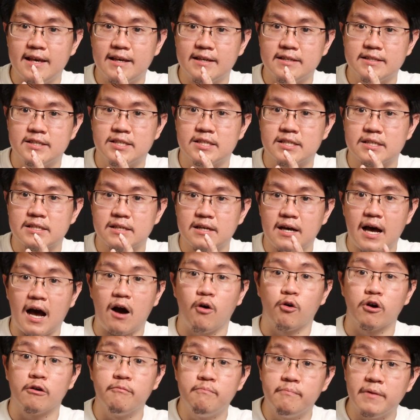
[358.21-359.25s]
is
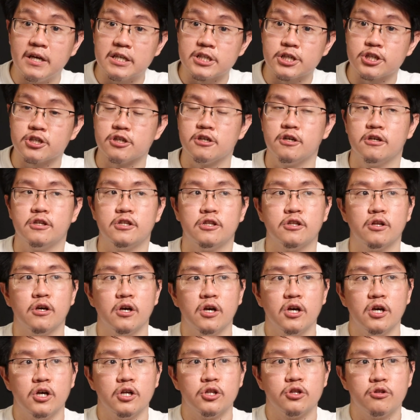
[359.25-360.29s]
our mission,
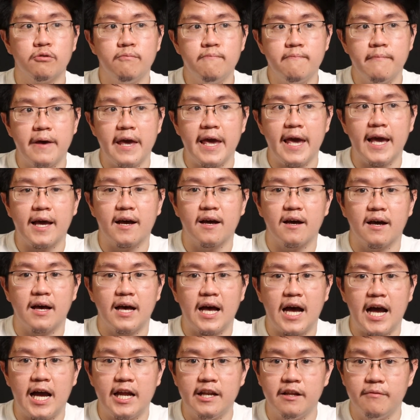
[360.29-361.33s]
to make
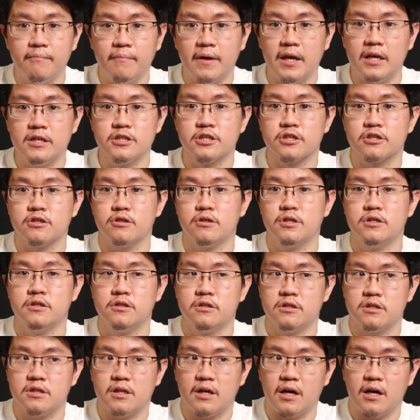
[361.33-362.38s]
animation